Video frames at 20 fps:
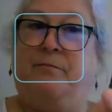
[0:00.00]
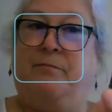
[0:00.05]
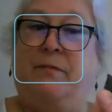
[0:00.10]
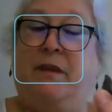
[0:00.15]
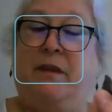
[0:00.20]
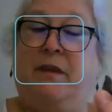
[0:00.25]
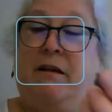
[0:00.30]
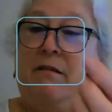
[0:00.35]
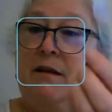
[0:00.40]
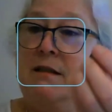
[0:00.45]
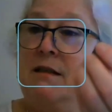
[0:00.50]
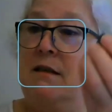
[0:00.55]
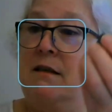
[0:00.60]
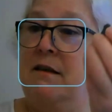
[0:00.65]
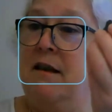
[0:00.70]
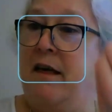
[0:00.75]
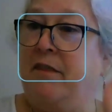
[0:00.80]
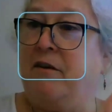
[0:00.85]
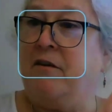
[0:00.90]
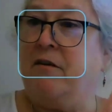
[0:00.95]
there is
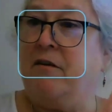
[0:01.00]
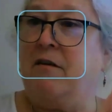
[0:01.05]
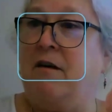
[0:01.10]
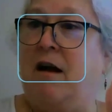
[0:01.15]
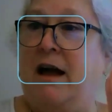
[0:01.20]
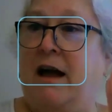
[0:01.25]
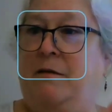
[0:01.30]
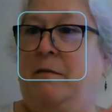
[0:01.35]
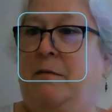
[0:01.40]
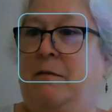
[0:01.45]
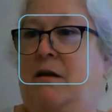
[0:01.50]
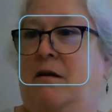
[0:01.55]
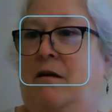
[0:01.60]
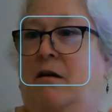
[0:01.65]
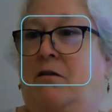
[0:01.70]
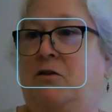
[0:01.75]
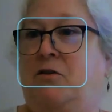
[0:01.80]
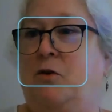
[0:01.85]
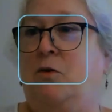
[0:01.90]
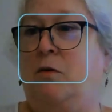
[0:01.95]
another item in
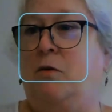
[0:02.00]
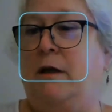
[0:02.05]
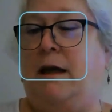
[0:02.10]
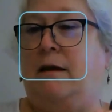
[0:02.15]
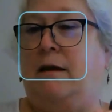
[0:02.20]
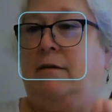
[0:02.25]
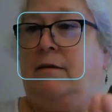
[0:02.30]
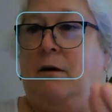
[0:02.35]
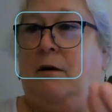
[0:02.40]
our toolkit